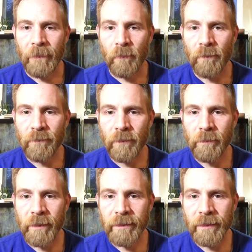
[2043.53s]
Wolf Girl
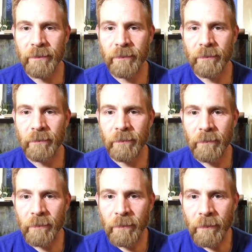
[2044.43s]
Play says,
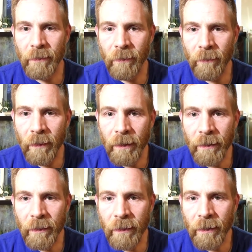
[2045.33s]
what?
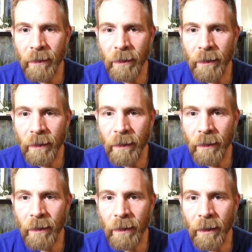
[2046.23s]

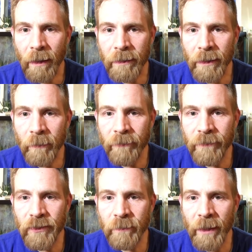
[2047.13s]
Tell my
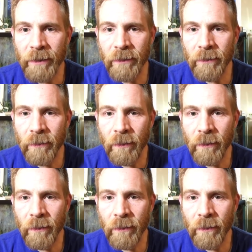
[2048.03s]
fish about you.